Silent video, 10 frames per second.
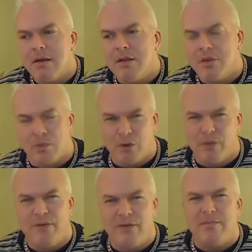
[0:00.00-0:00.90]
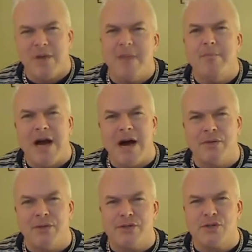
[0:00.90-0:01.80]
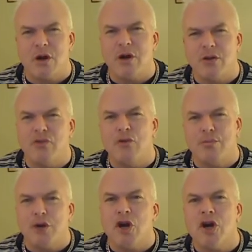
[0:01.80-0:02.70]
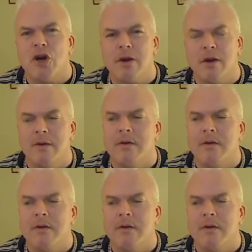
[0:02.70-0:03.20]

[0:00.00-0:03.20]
The roof of my mouth started to burn